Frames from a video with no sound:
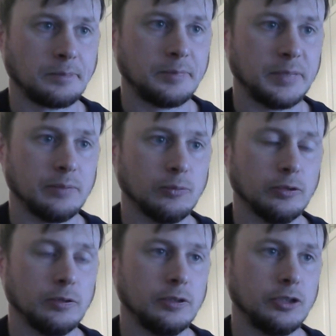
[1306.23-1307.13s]
being more
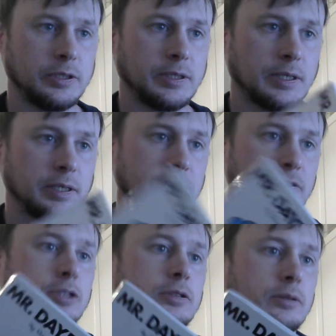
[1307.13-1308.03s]
logistically
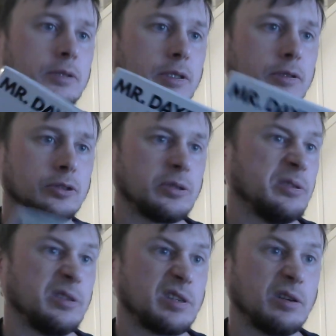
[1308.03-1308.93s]
efficient, you could just go to
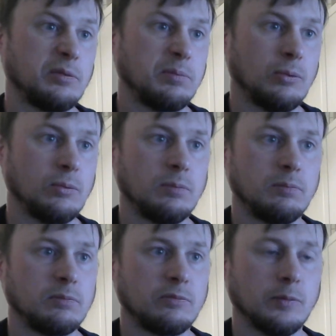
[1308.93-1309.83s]
the South Pole
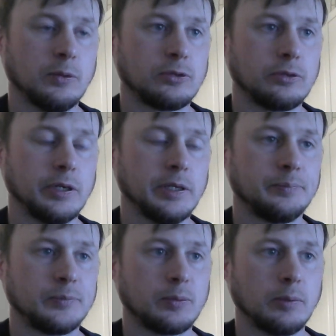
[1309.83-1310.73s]
from Australia.
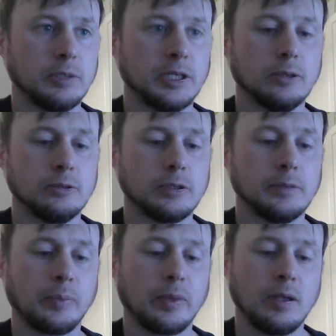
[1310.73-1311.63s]
It's probably closer
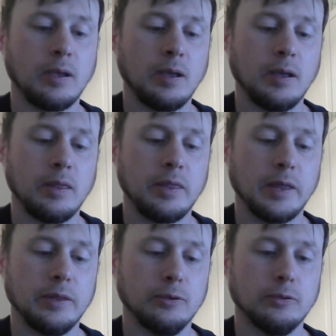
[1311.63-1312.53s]

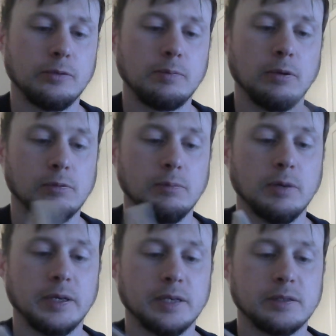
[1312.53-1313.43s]
than the North Pole, but
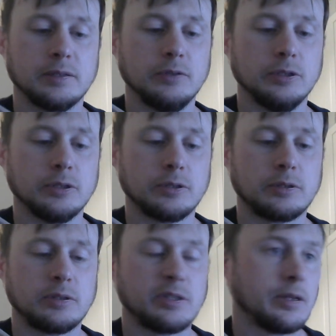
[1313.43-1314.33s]
I guess if you
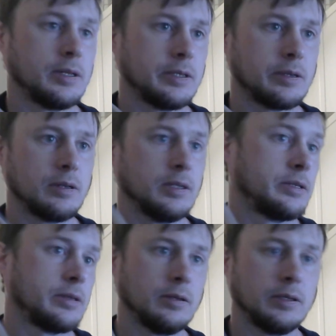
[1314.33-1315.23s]
just suddenly
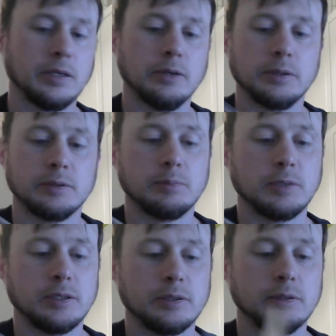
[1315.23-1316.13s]
going to
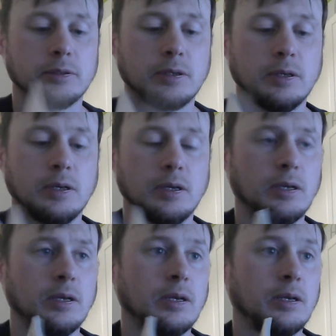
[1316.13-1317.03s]
places,
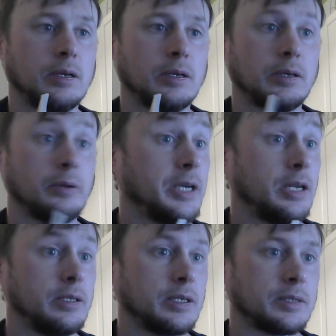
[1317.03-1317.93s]
go where you like.